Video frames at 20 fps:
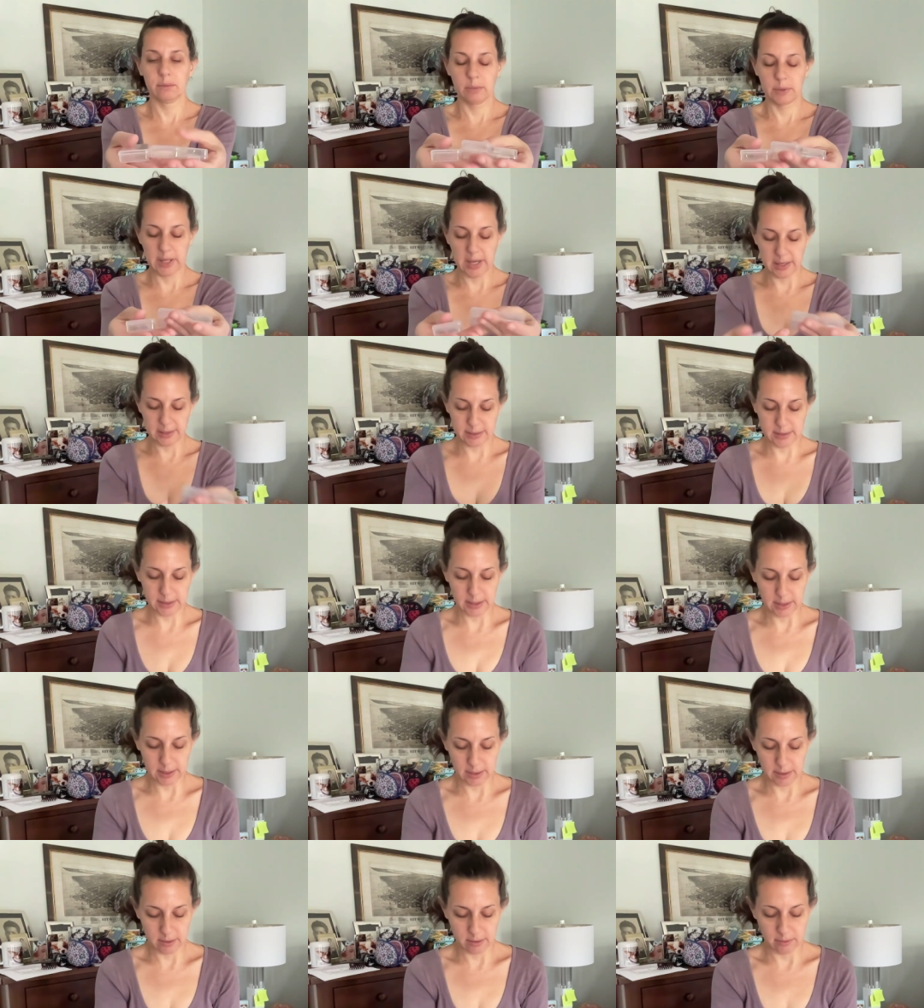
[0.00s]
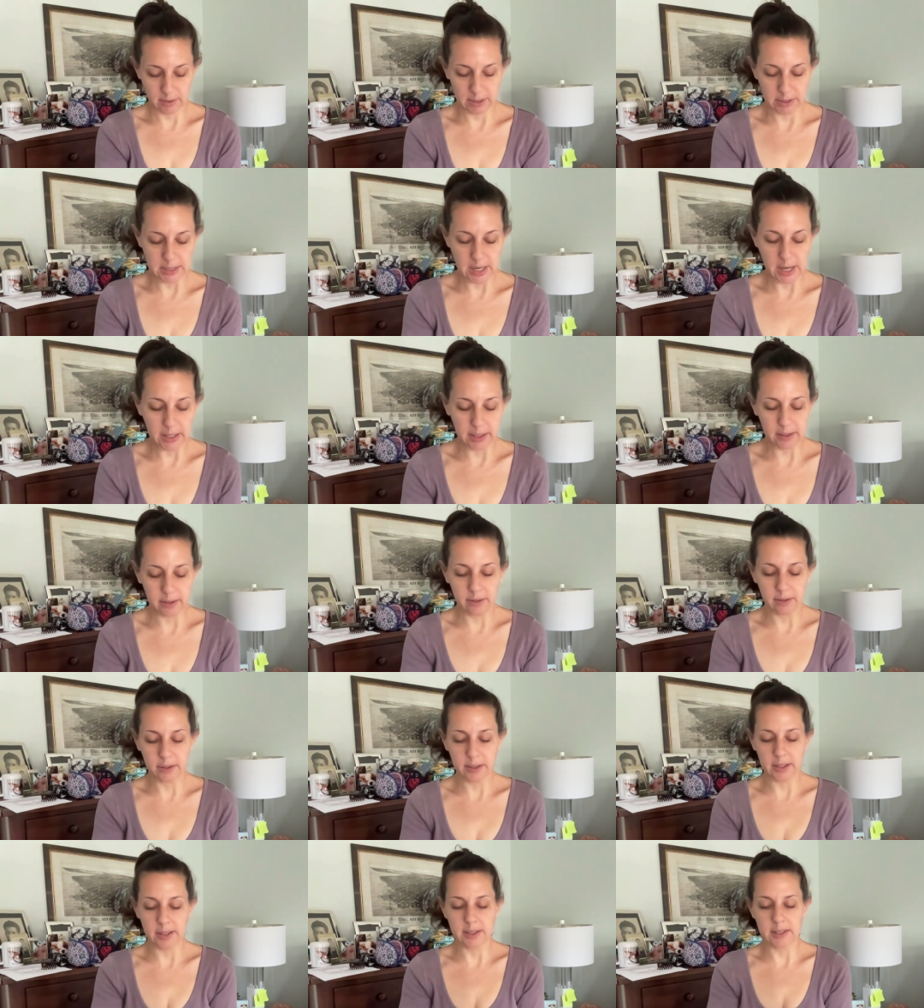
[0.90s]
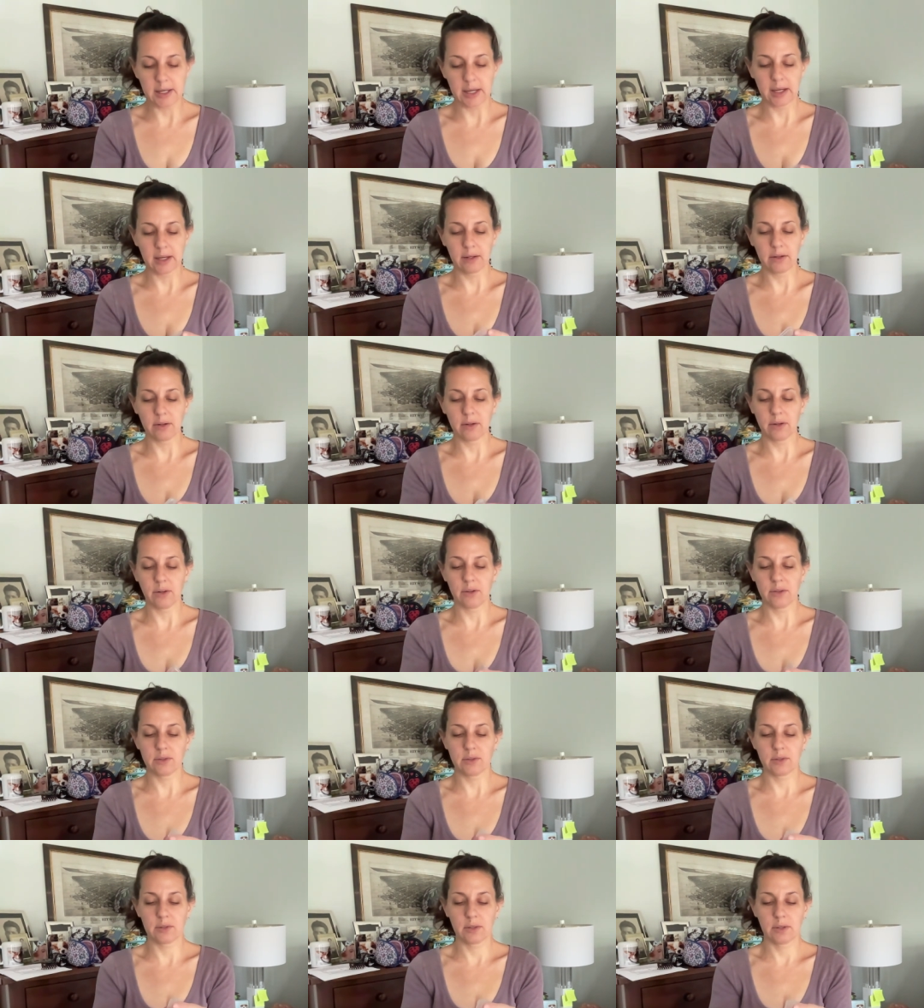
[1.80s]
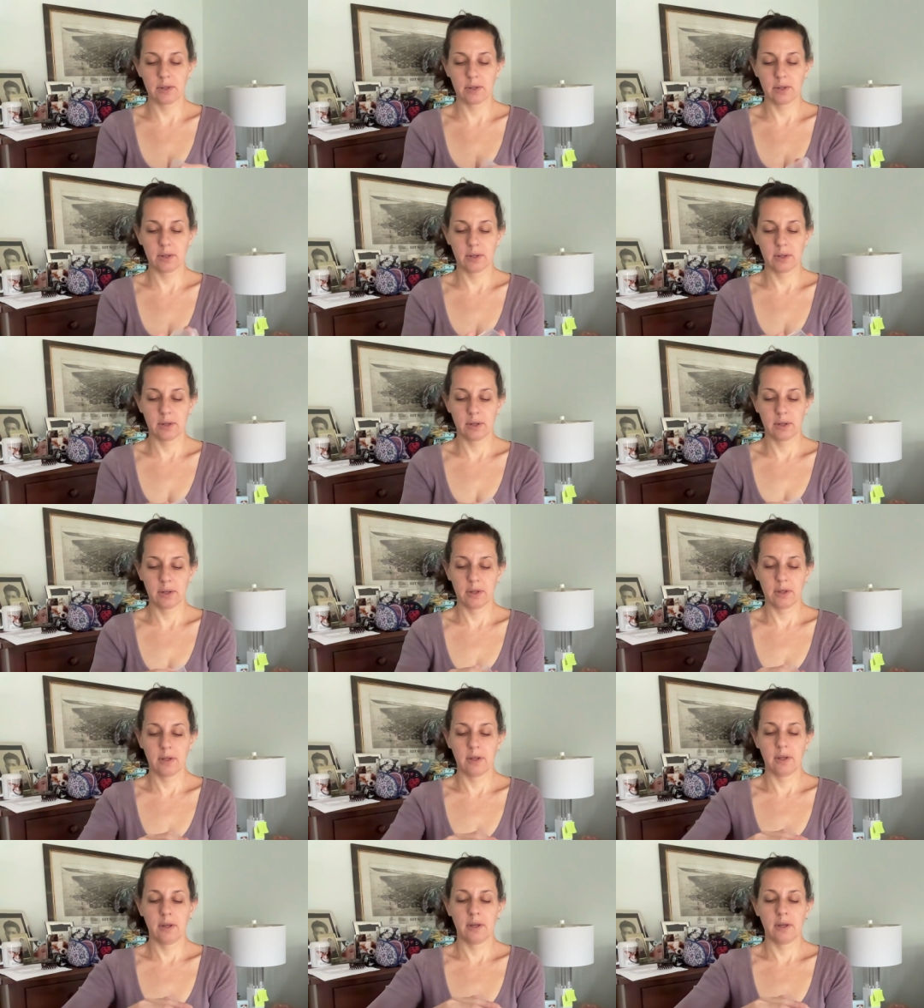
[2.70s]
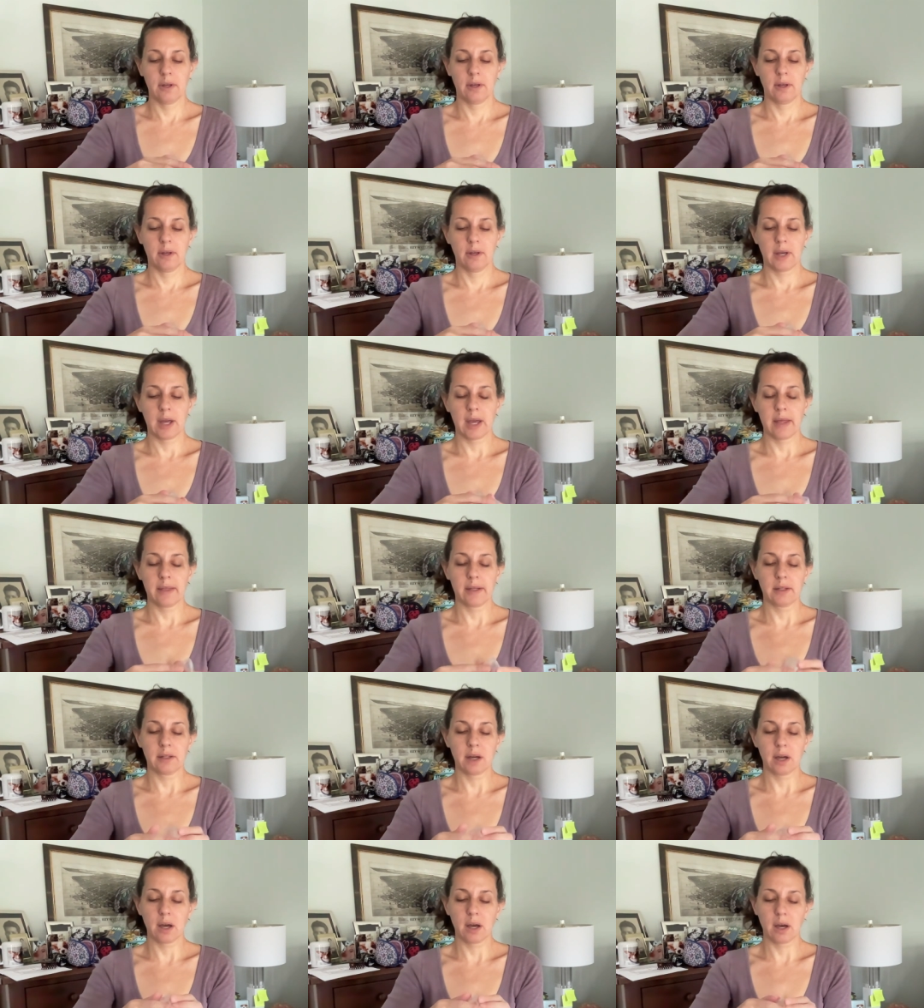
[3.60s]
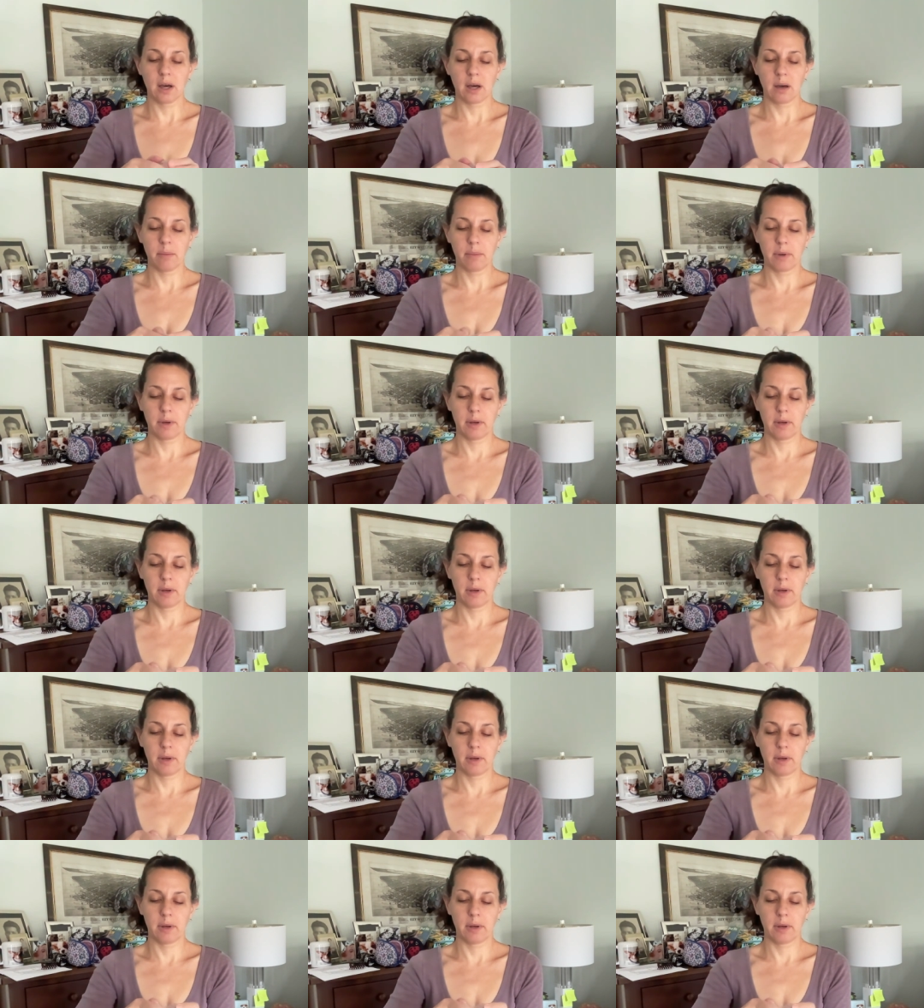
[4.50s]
plastic rectangular containers and the top